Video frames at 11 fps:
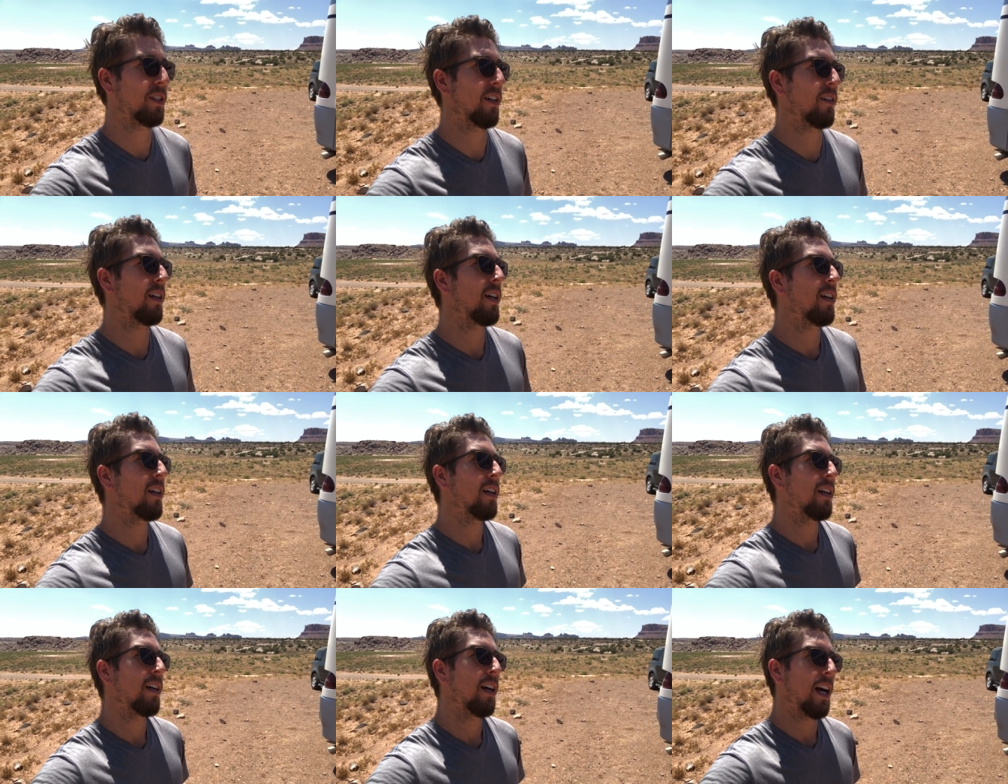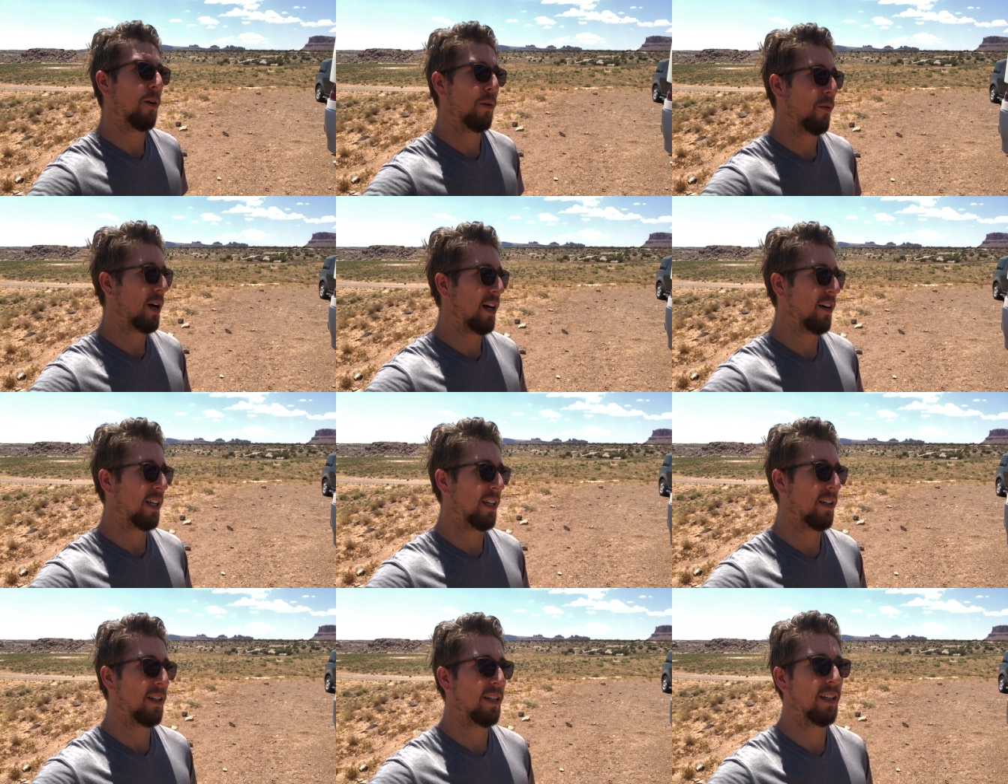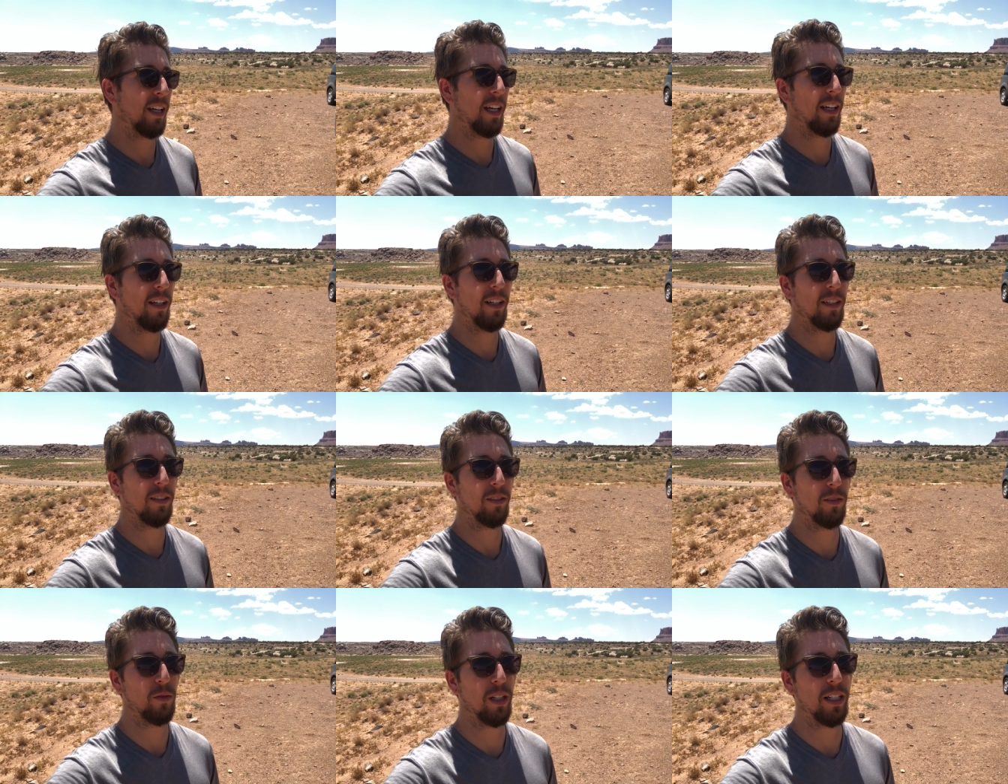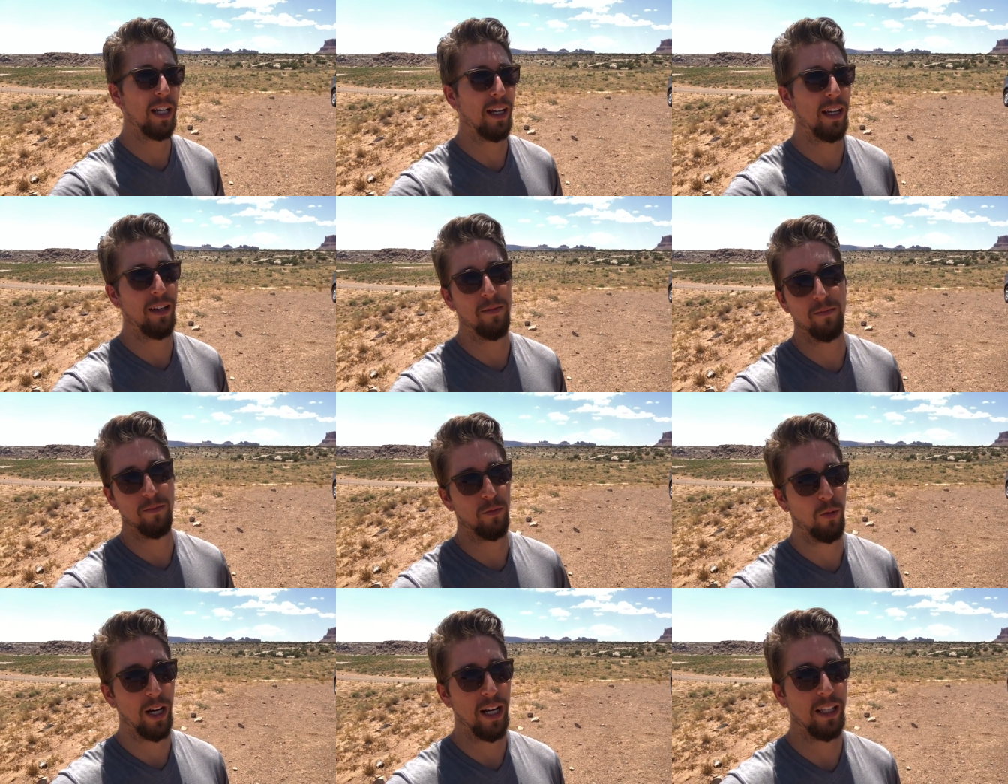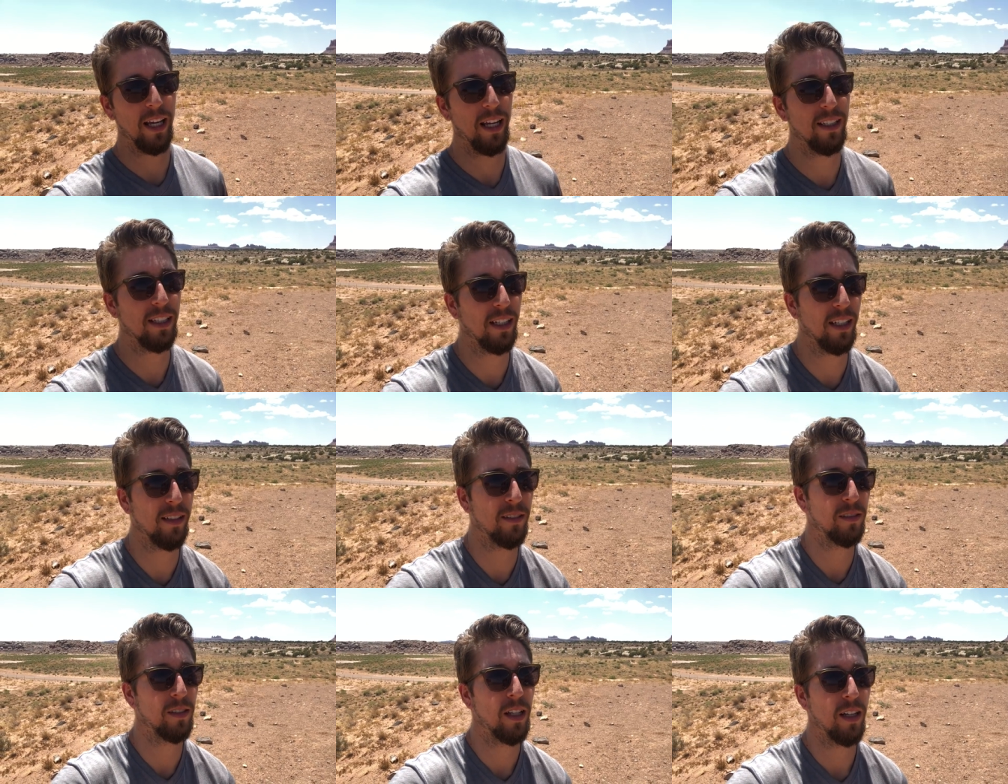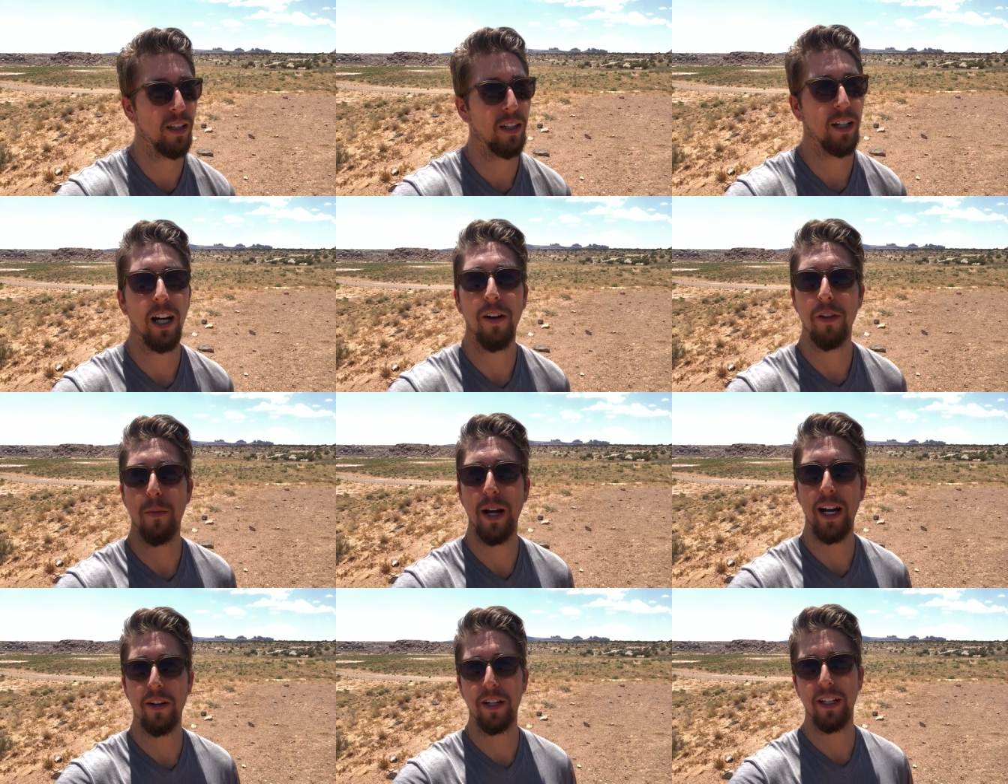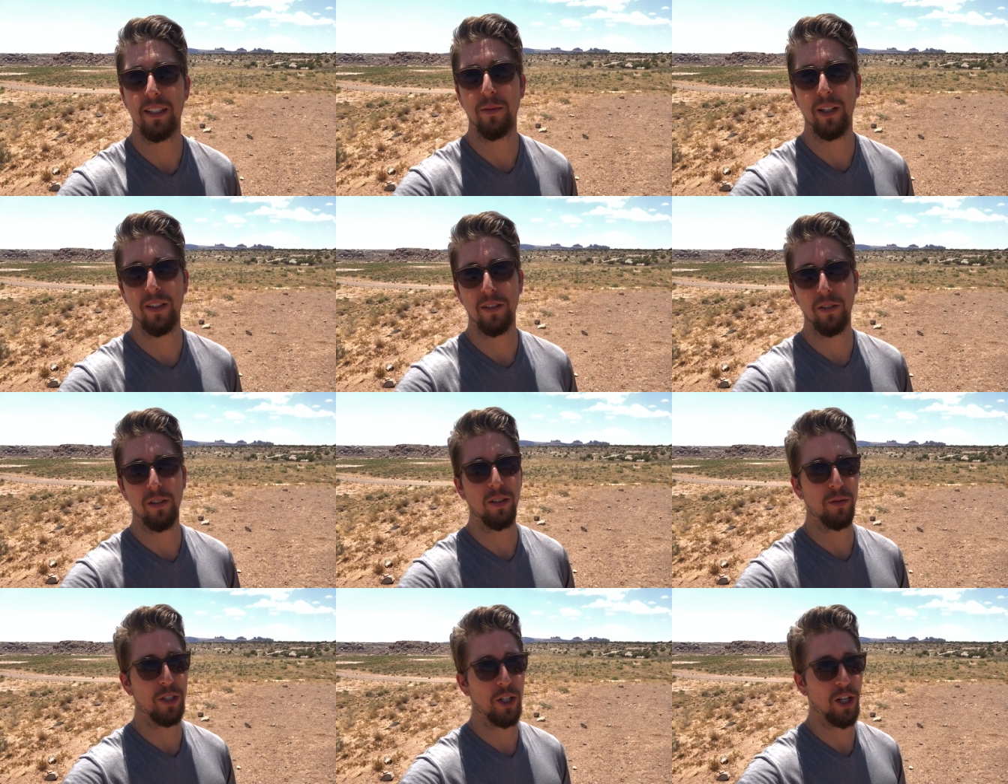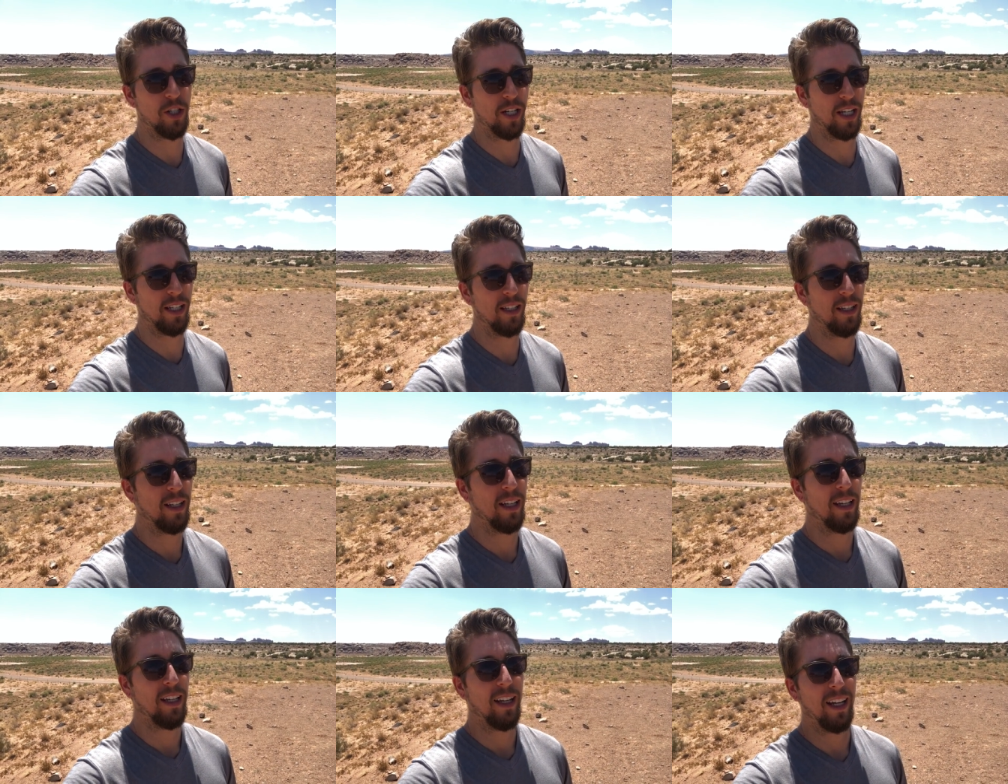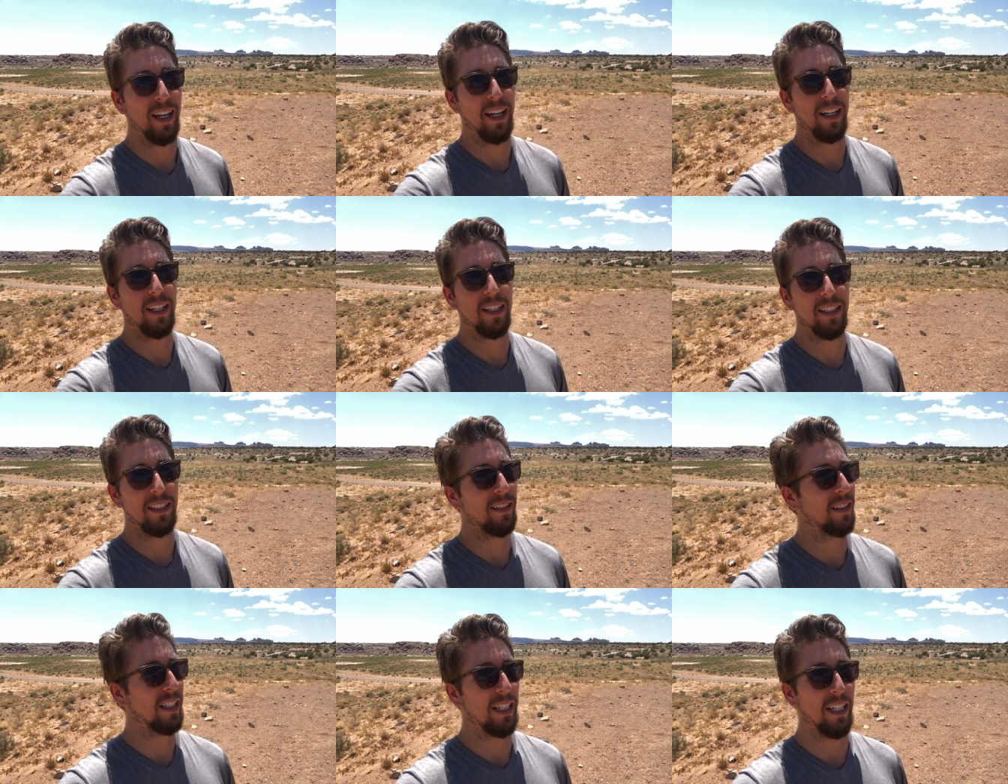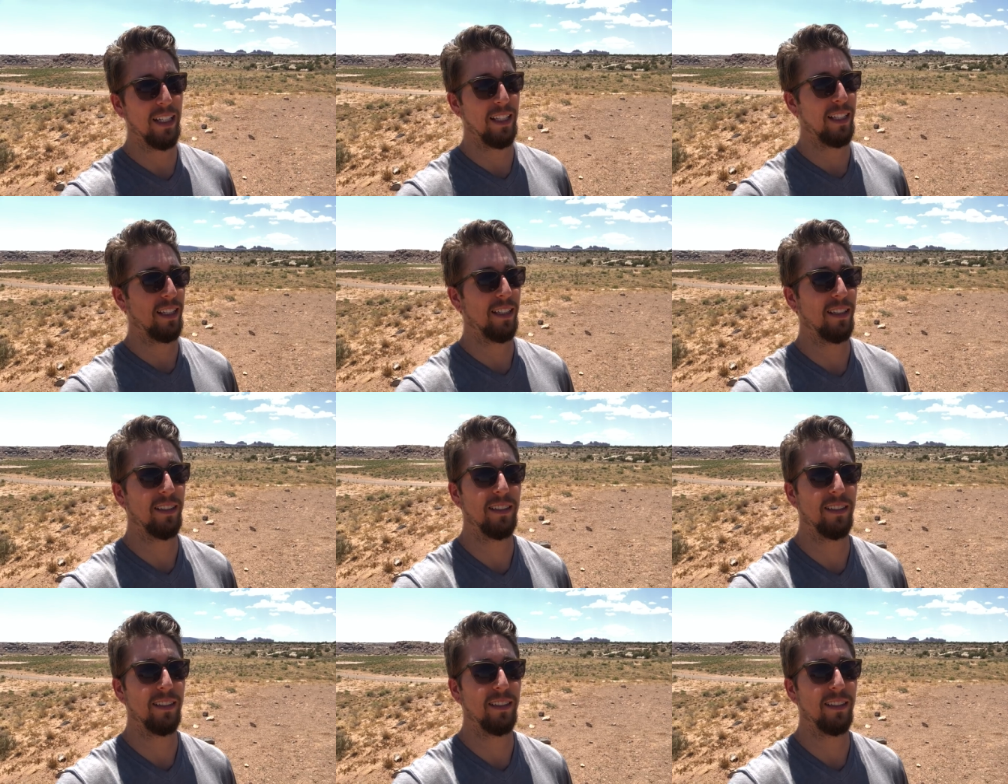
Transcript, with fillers: So I rewired it, and one day I ran the AC off of the batteries while the solar was charging it, and it's